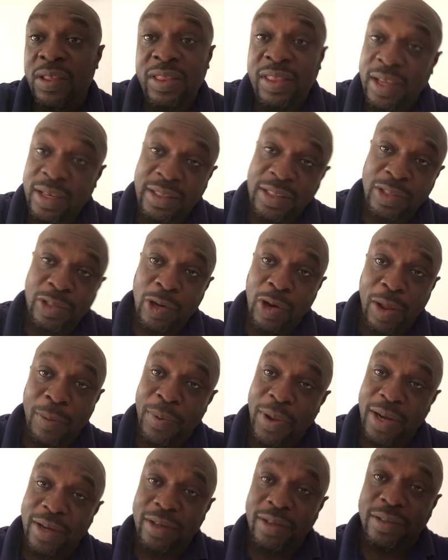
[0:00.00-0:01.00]
30 solar
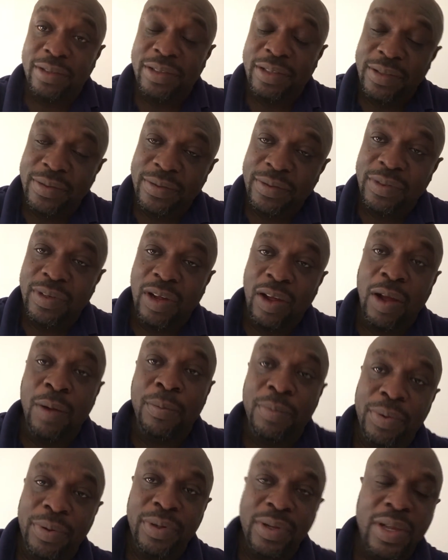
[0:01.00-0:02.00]
panels
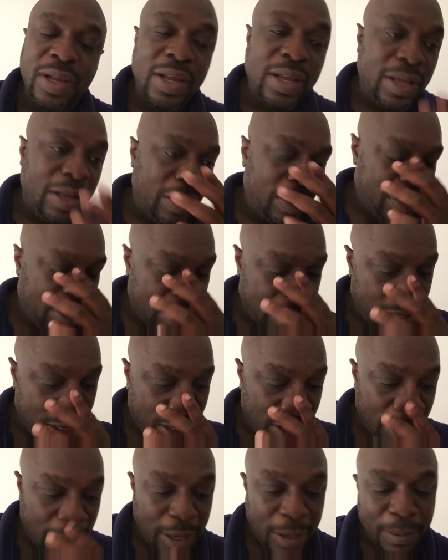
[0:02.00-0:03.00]
up
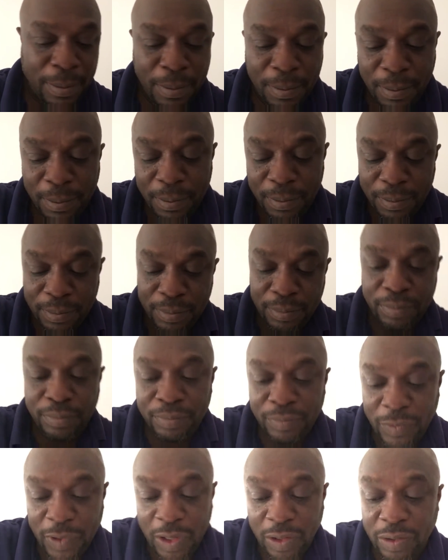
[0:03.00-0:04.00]
on
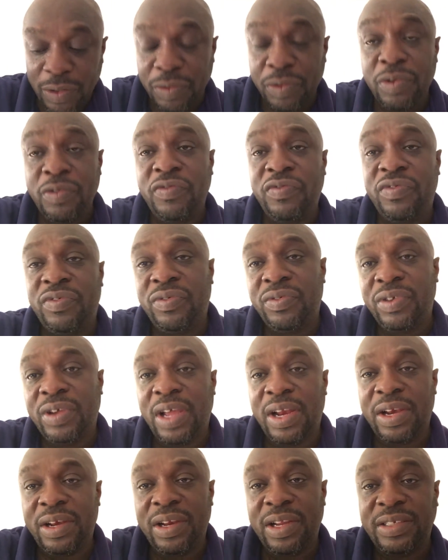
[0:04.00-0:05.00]
the roof
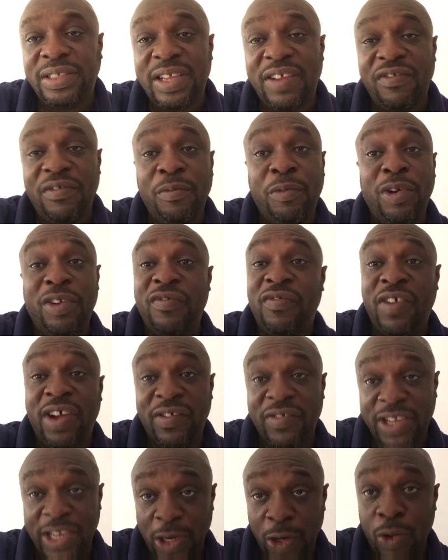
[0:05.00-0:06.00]
and a
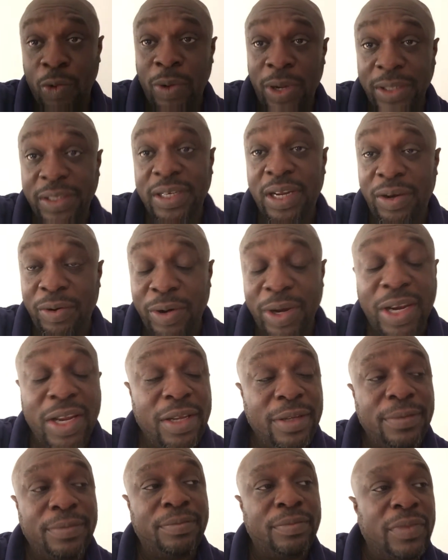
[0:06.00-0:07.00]
7.5 kilowatt array.
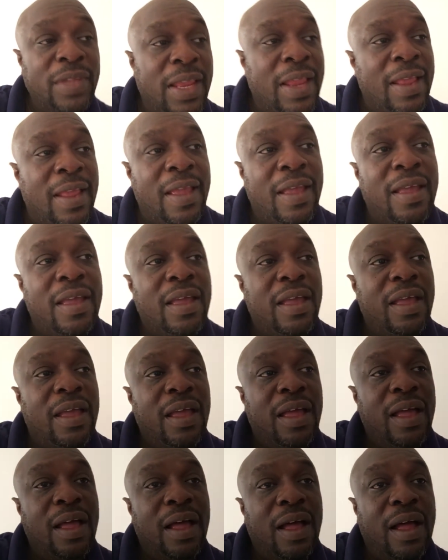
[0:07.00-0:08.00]

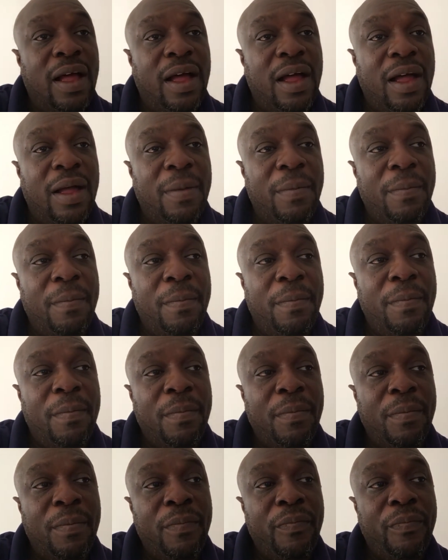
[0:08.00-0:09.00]

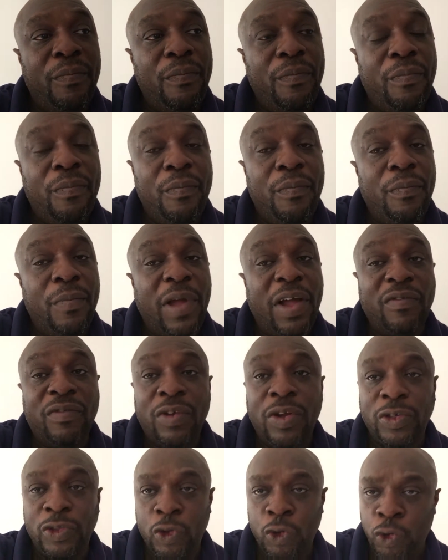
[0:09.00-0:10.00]
I've
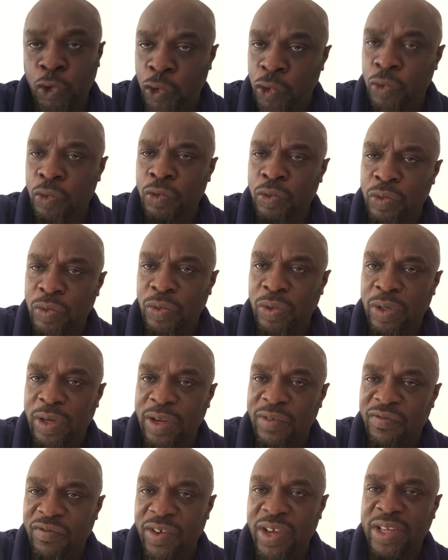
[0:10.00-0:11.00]
got two
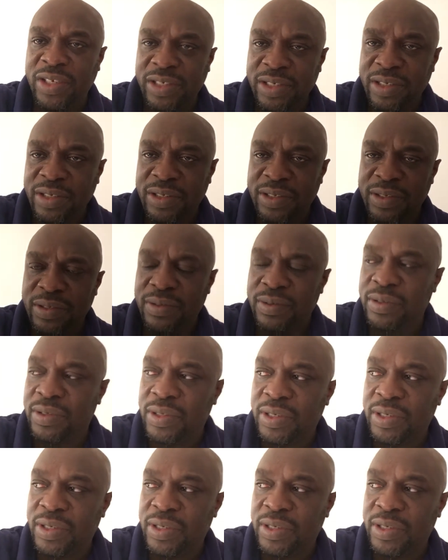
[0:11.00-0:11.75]
inverters,